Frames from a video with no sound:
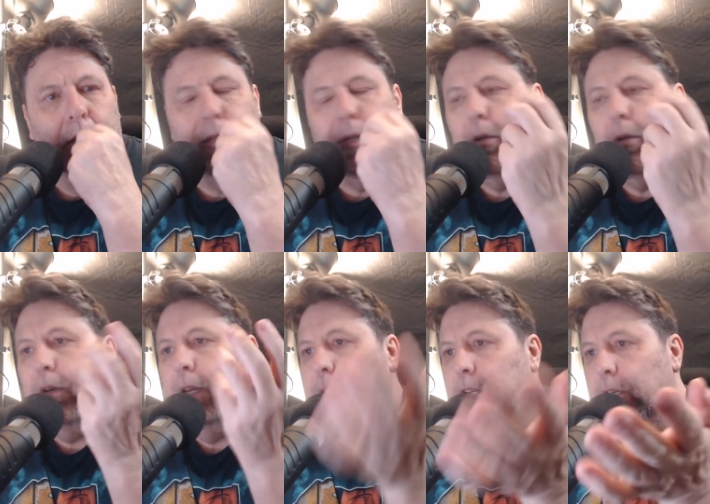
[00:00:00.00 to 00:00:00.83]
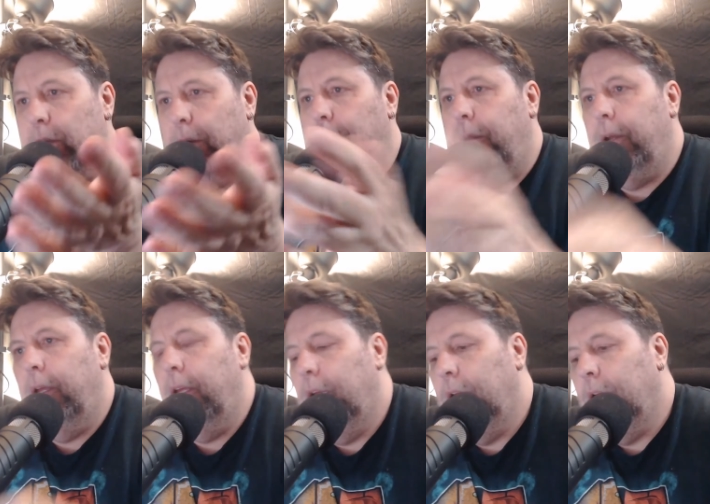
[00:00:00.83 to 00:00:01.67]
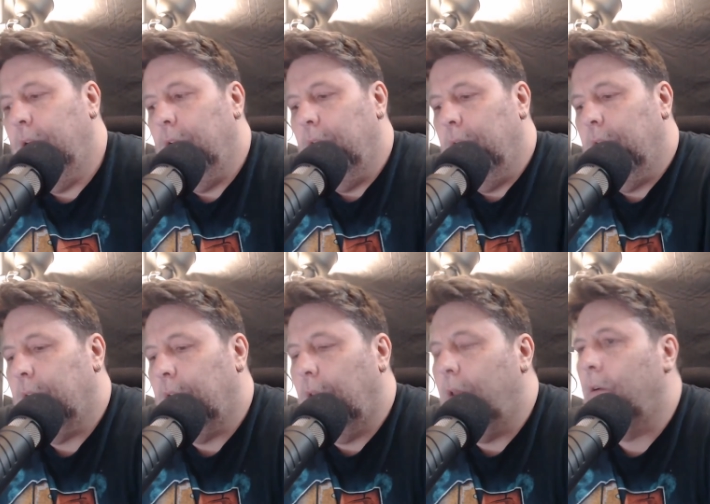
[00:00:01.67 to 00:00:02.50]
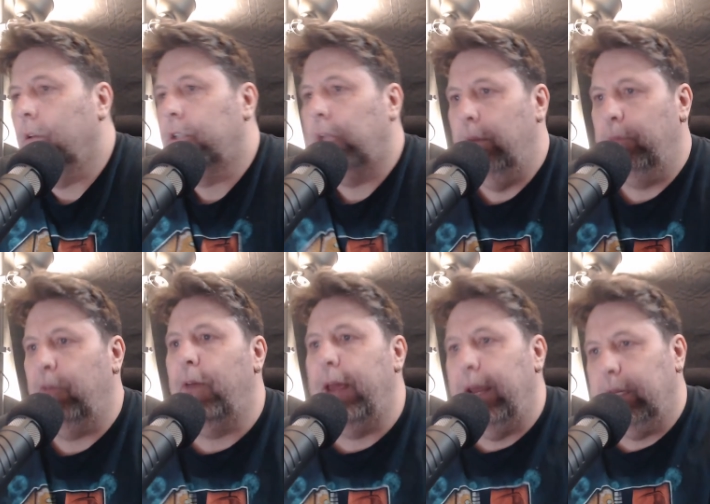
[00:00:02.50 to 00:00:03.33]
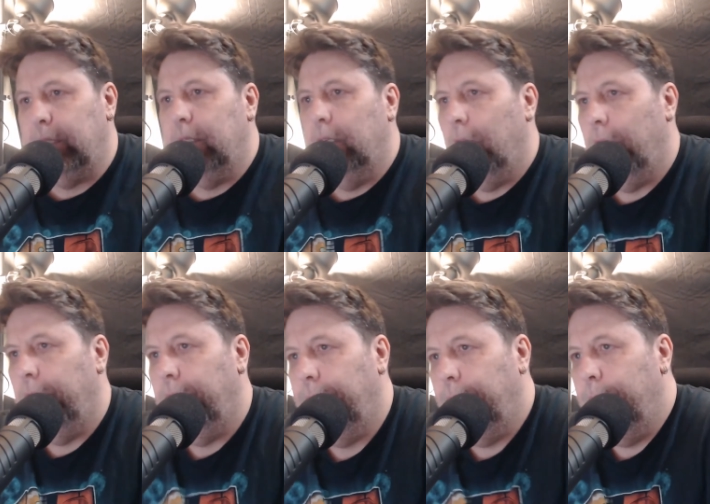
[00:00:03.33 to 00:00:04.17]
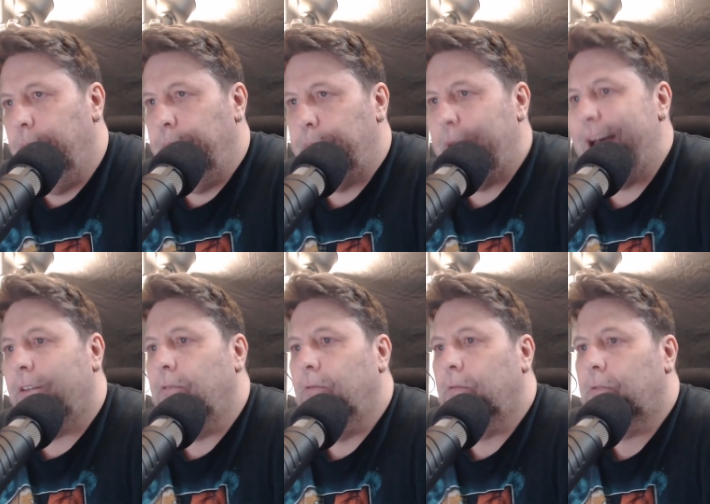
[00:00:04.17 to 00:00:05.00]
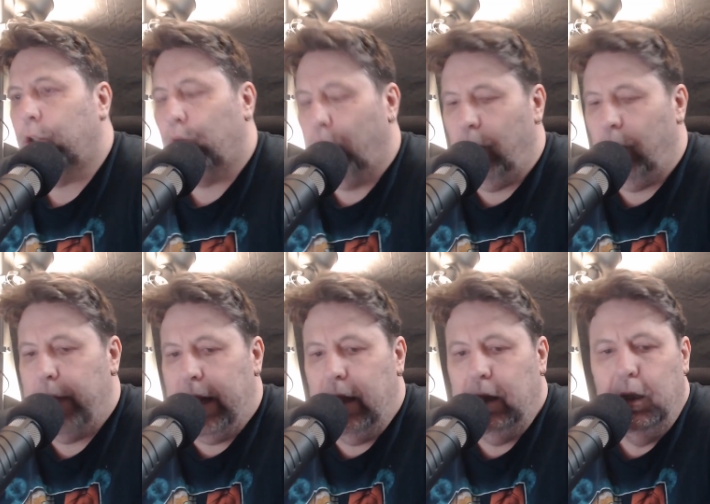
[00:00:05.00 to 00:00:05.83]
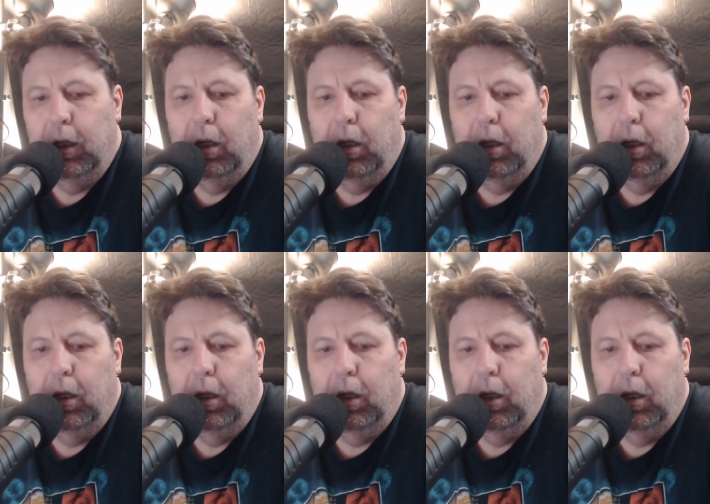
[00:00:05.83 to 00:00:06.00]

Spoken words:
it doesn't really show the long-term effects of battle trauma